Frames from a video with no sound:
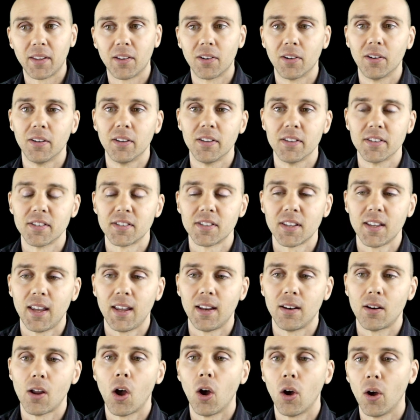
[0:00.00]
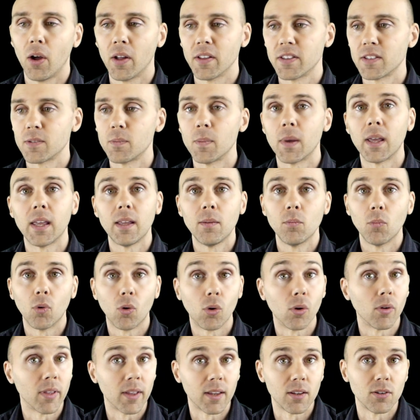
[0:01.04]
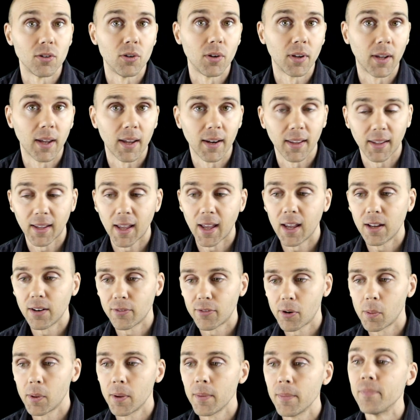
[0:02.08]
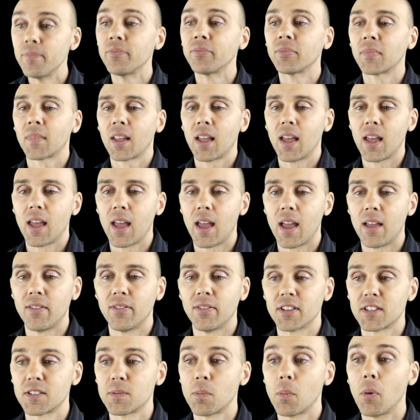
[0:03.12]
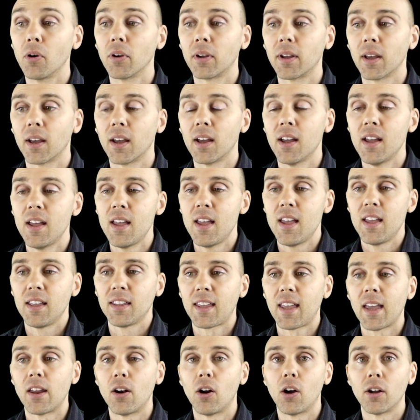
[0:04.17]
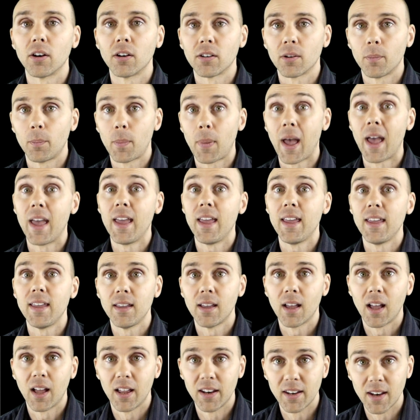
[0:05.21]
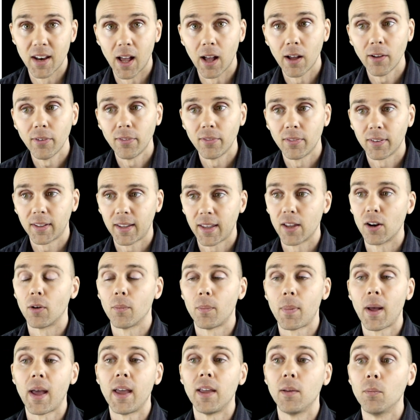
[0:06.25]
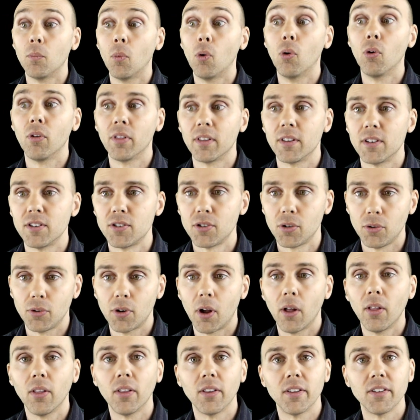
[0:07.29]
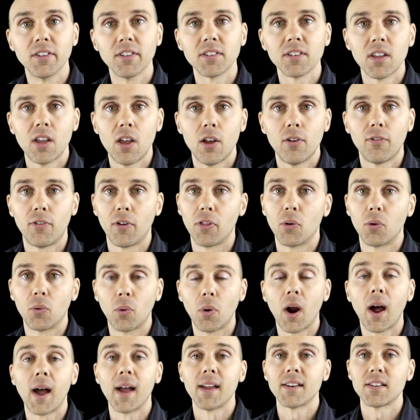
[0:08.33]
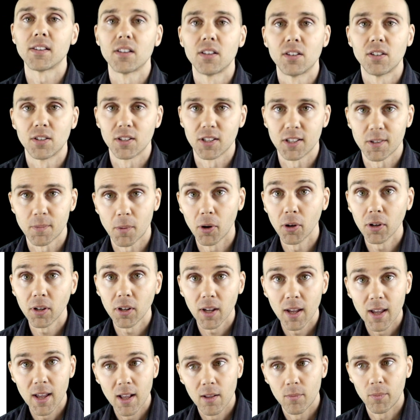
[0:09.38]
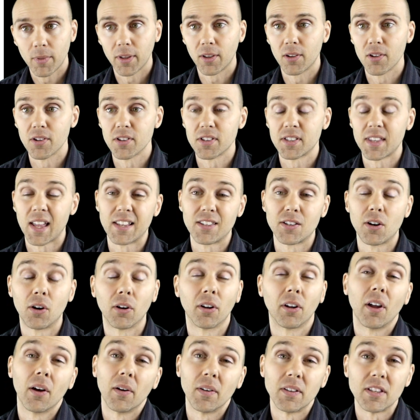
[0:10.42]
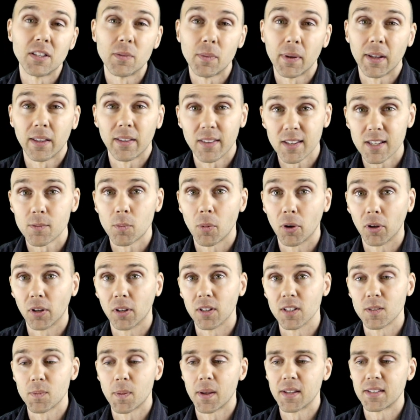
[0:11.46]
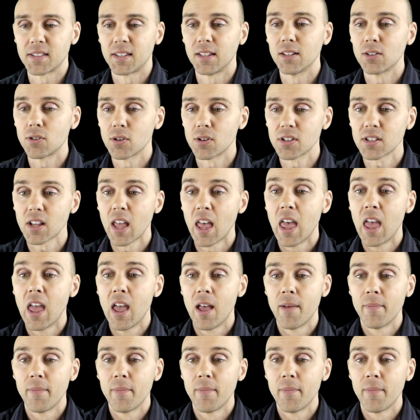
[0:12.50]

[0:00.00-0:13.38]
because it hurts me more than you get a gain from it. And the smoker cannot pay enough, cannot pay more than $2 for the right to smoke, because that's not going to be in the smoker's best interest.